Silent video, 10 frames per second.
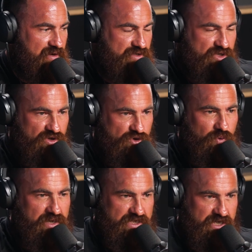There is like
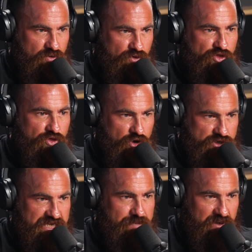20 or
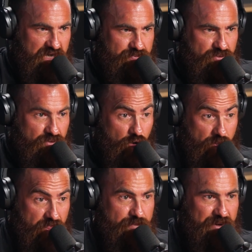30 people
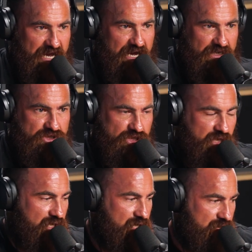on the barge
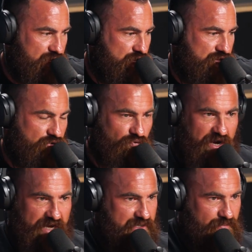just
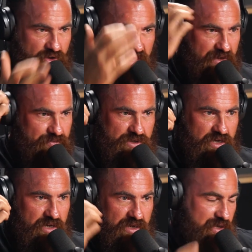surrounding my camper
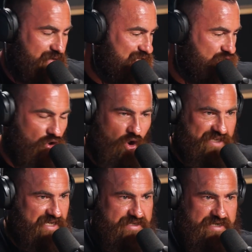trailer. There's
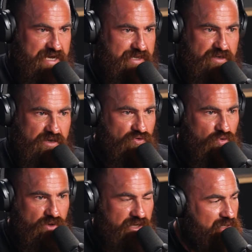guys underneath it
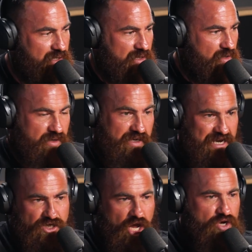crawling. It
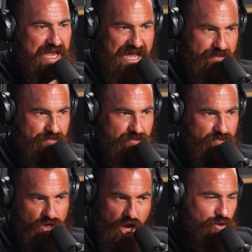had no name,
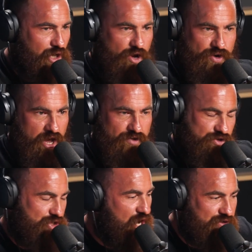no
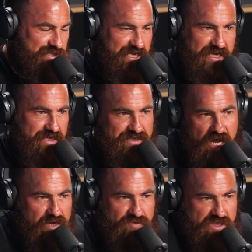logos, no stickers. No,
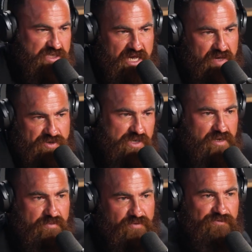it was just a camper
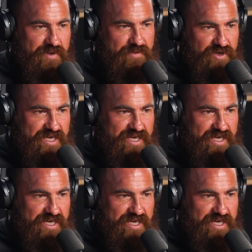trailer I built for me and my